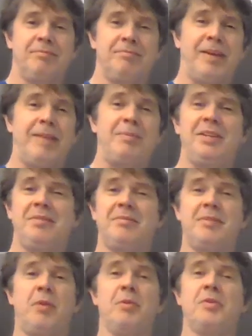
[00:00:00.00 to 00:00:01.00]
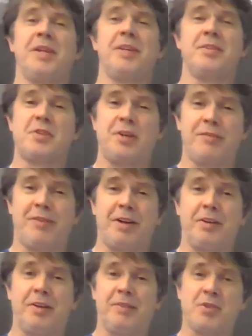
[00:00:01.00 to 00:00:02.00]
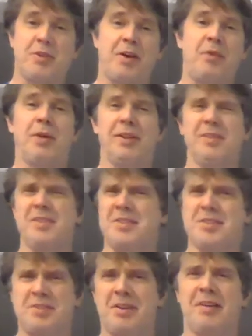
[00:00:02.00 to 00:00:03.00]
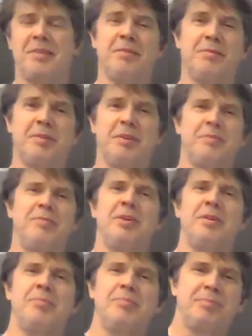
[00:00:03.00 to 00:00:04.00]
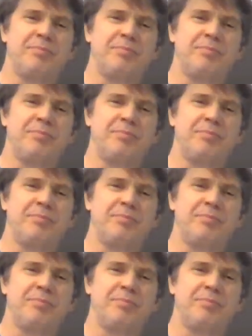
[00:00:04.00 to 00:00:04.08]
Maybe the whole thing is terrifying enough so they all run. This is not a very